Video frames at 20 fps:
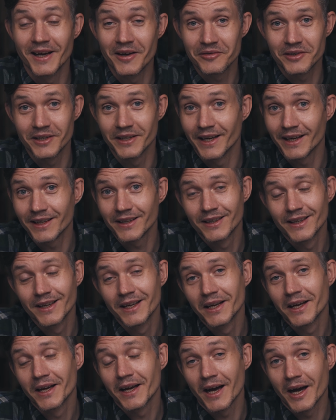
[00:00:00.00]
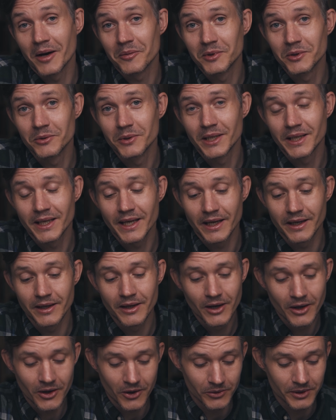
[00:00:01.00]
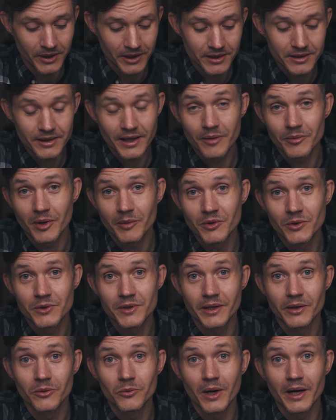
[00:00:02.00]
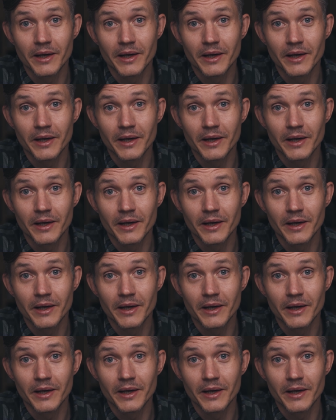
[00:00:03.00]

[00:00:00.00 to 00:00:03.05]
After that, I'm doing it again. Only this time I'm using